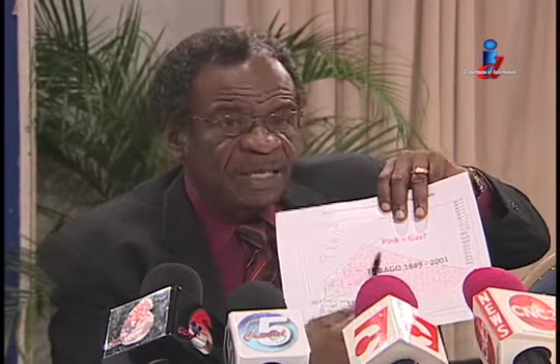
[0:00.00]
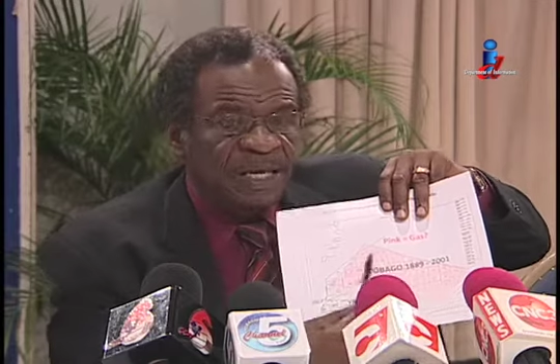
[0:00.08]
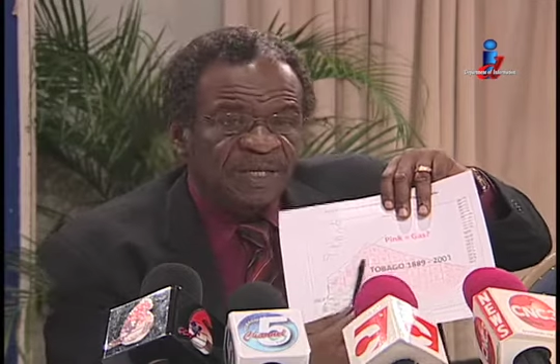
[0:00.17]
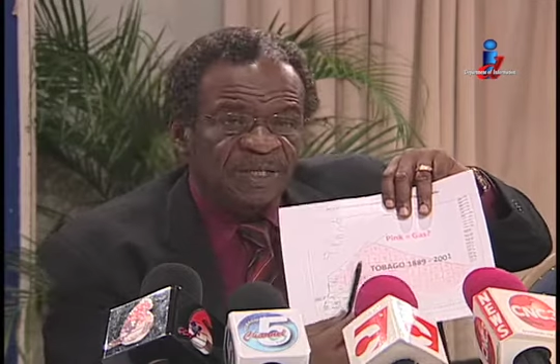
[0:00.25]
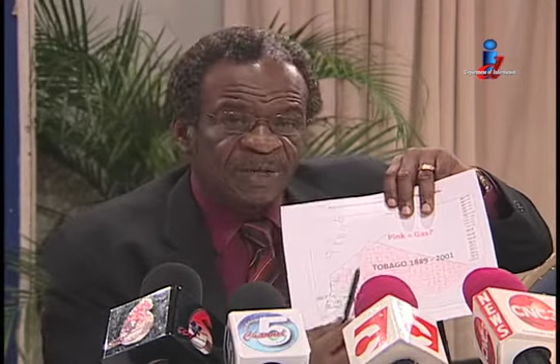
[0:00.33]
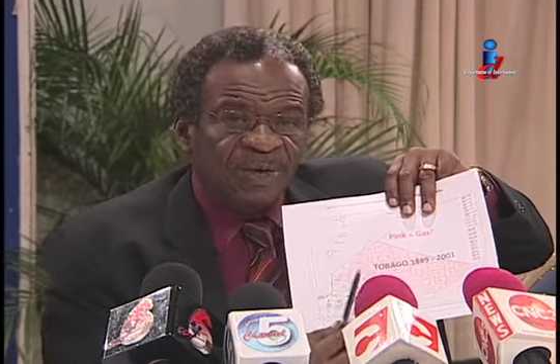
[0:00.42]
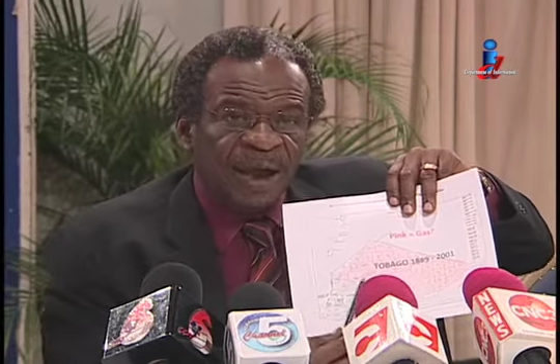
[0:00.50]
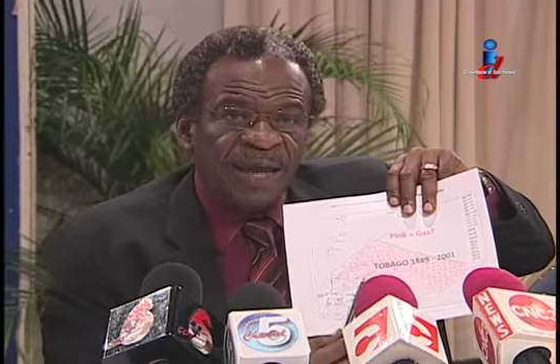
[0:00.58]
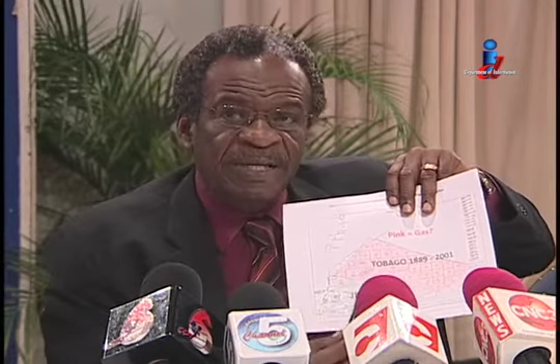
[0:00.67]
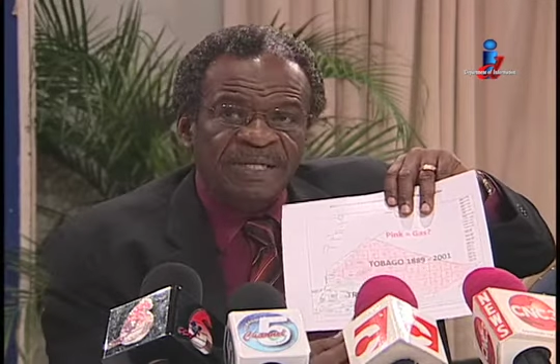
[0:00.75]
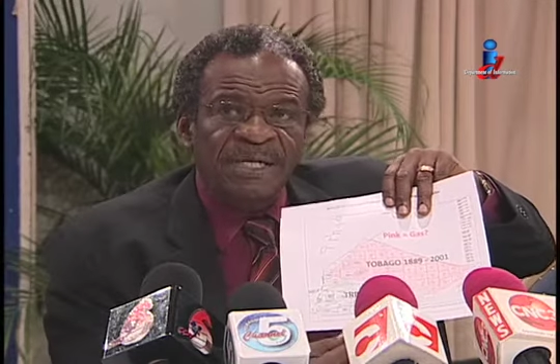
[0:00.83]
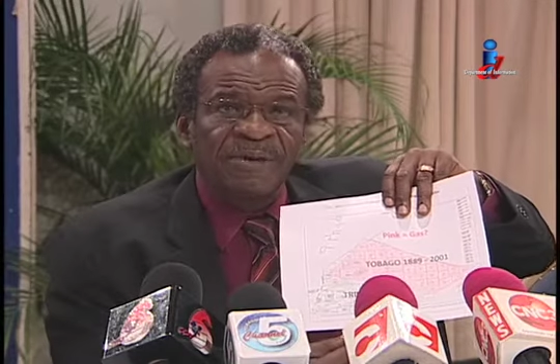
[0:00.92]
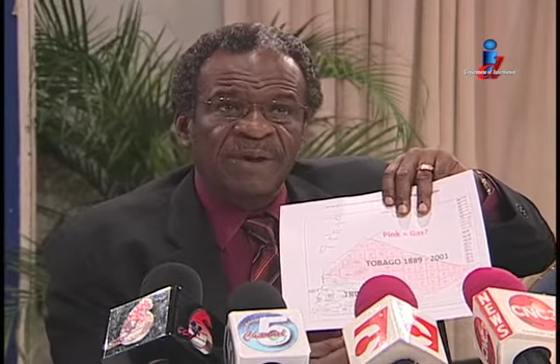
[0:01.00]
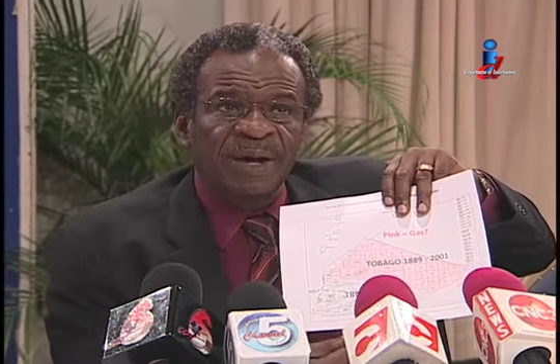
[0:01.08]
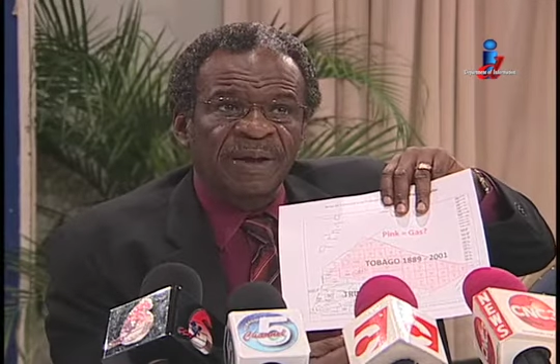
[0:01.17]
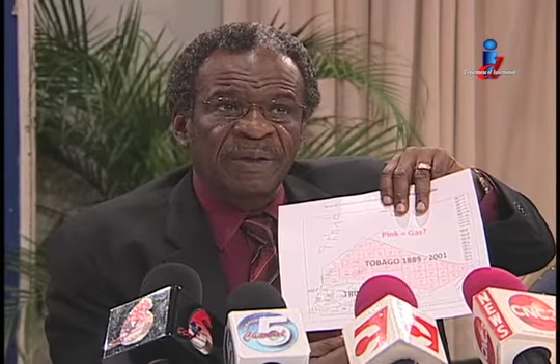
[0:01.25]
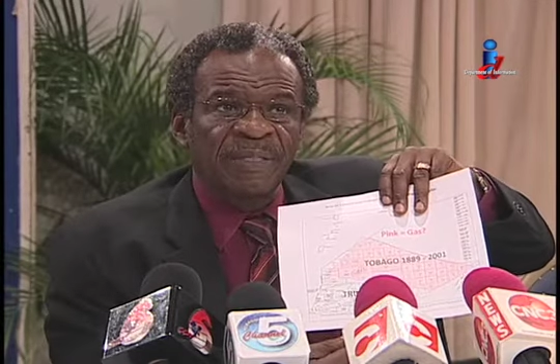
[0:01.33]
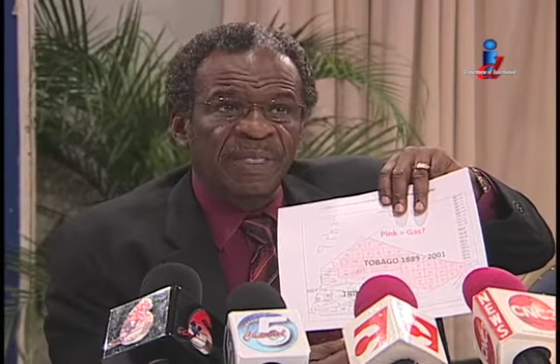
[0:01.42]
these criteria,
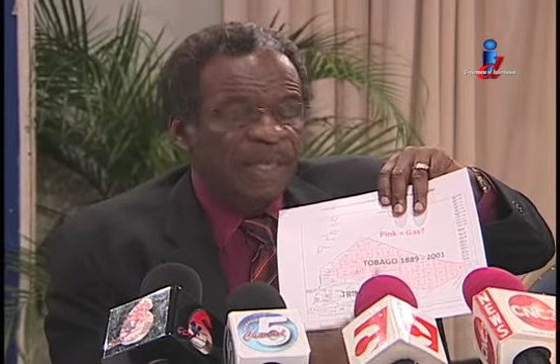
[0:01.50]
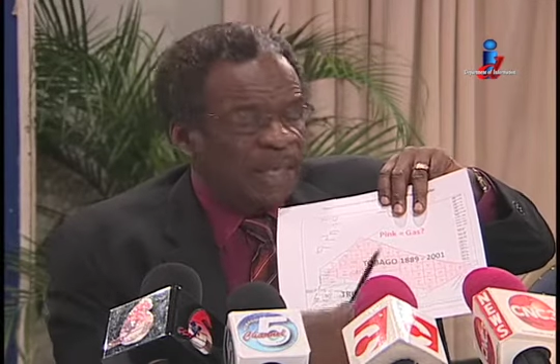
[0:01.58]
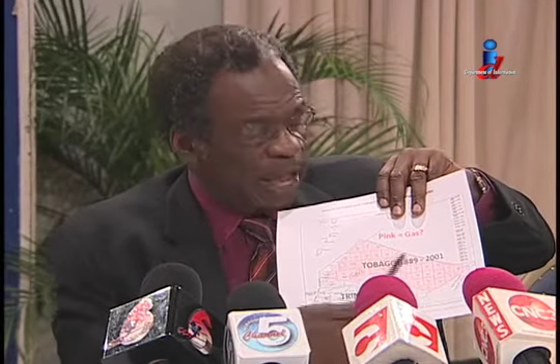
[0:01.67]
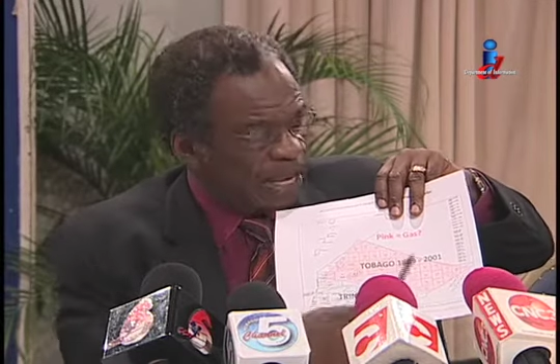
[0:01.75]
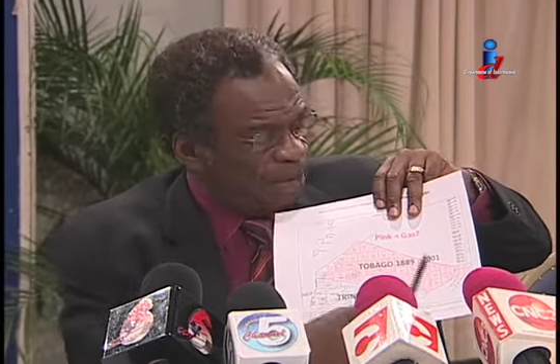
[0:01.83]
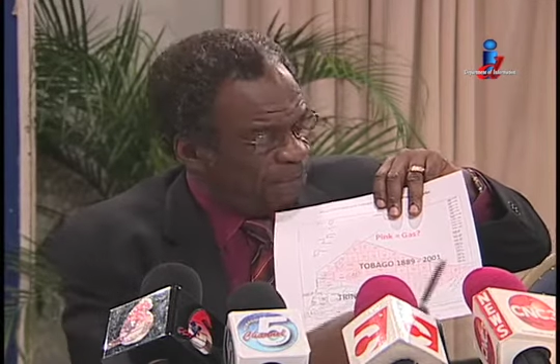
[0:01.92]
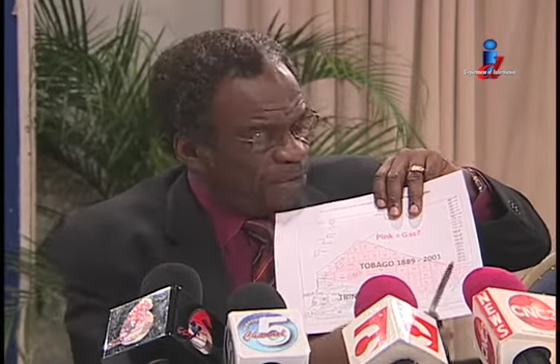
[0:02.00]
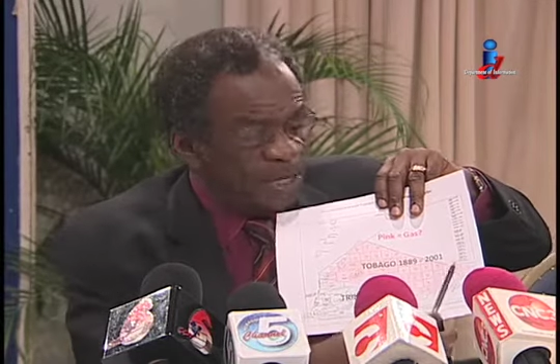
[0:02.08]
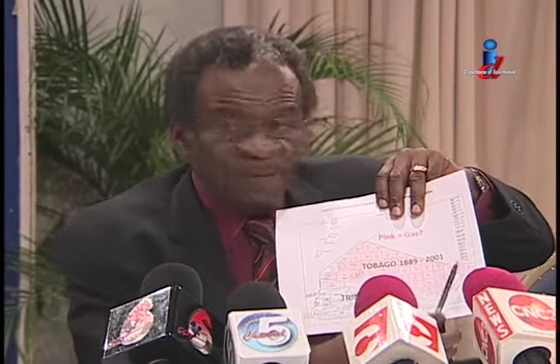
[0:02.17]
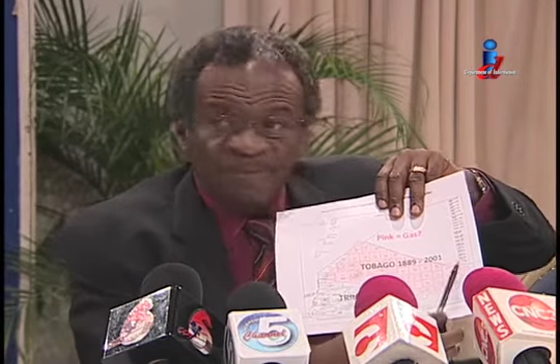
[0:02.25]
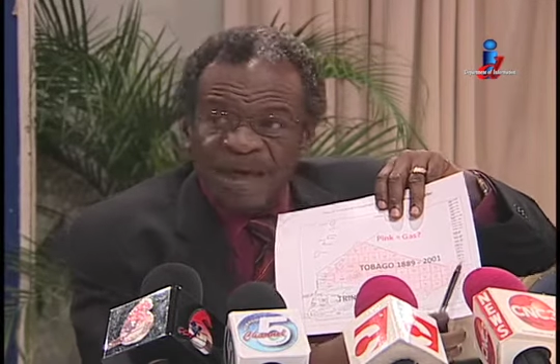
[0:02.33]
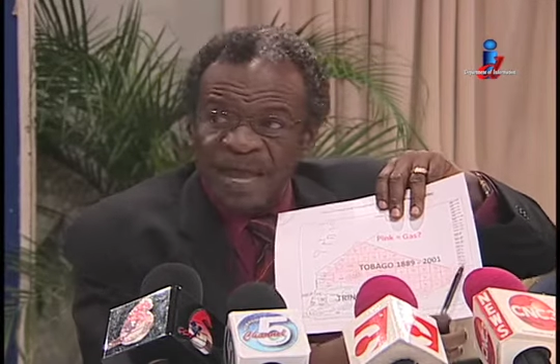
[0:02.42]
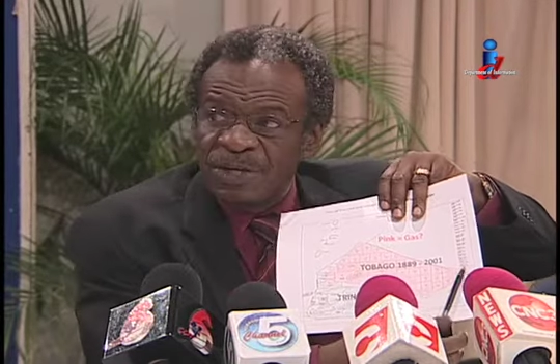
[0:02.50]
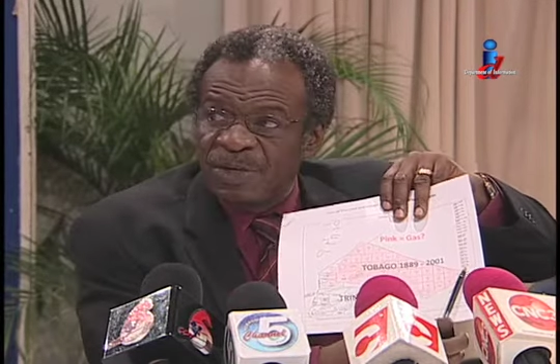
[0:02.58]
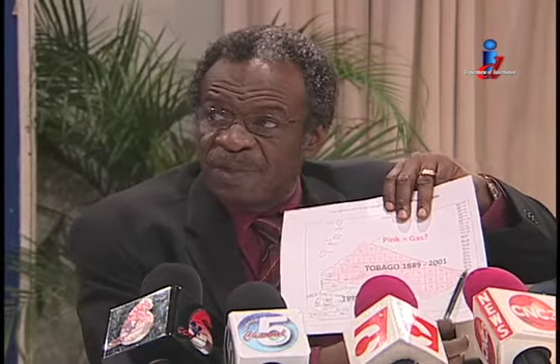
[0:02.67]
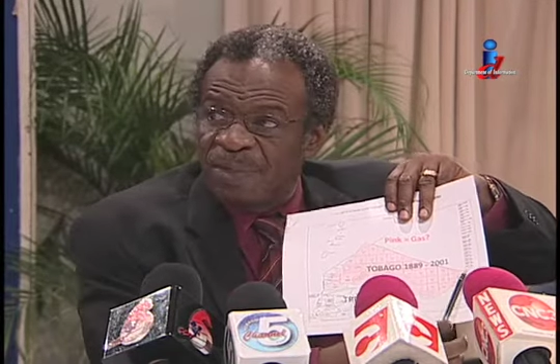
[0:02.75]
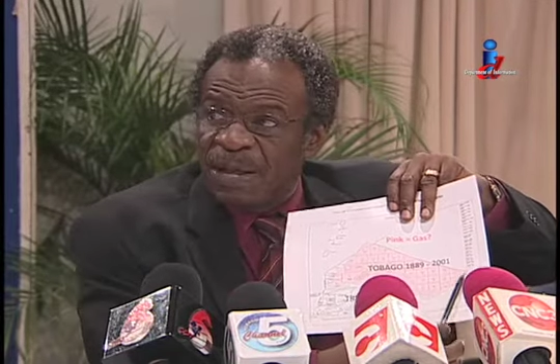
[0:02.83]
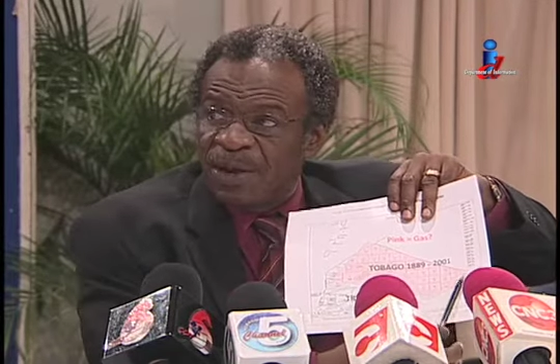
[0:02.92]
and if we define
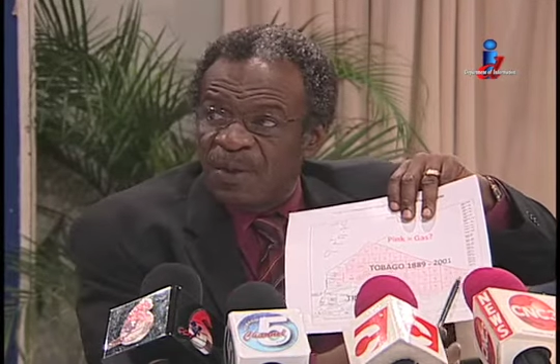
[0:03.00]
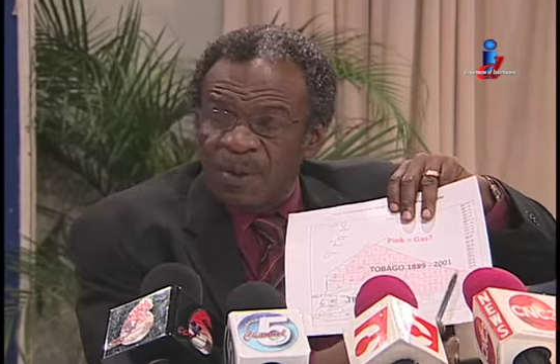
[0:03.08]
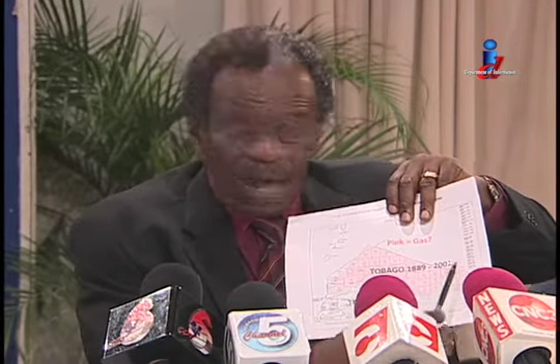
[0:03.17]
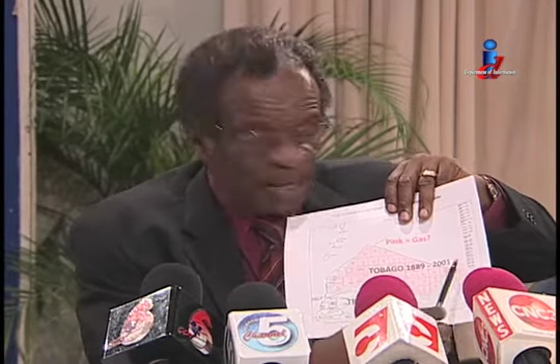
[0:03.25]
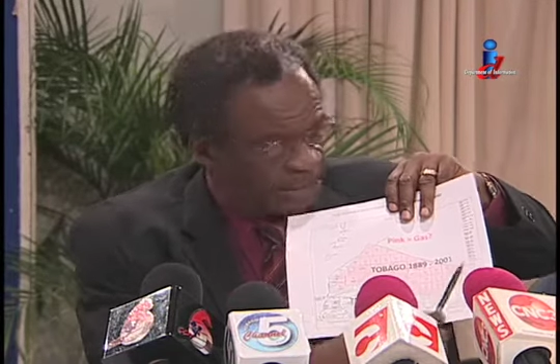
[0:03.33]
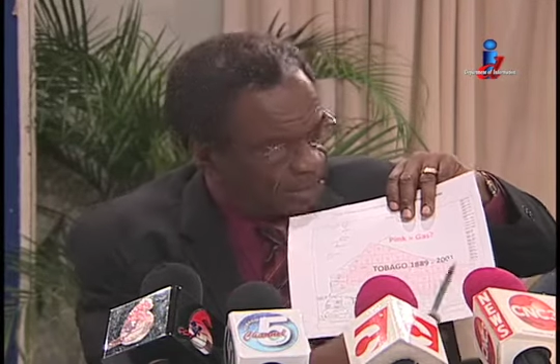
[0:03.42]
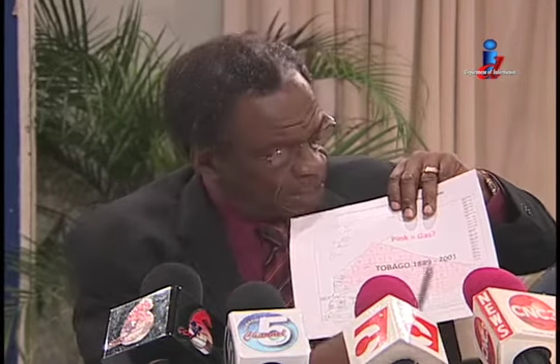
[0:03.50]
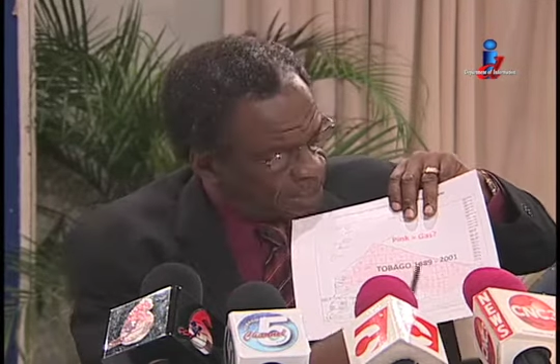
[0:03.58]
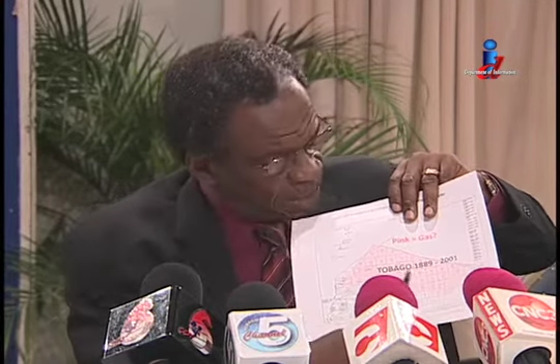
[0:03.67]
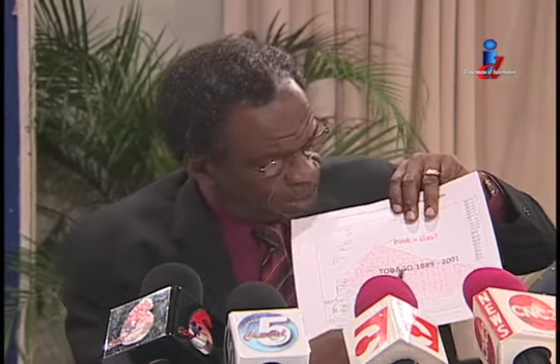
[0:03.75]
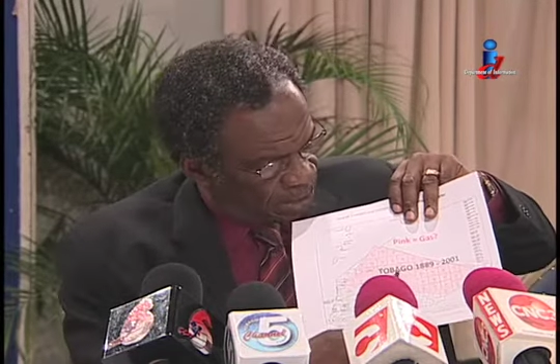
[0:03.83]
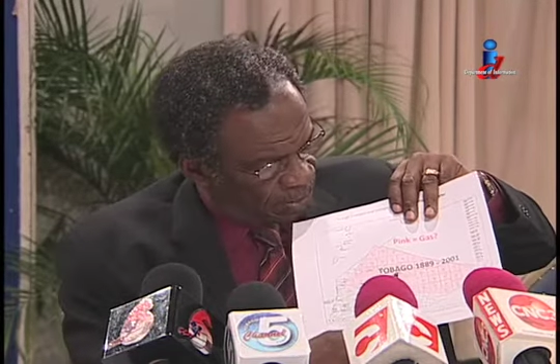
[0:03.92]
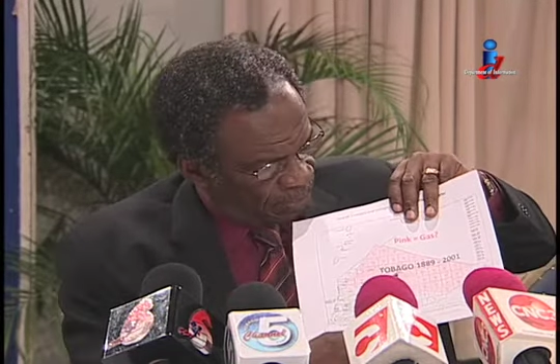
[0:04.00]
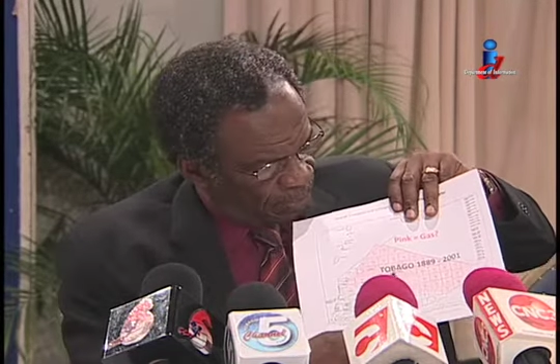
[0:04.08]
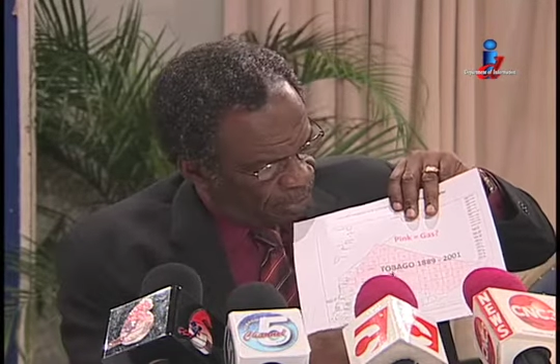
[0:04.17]
Tobago as this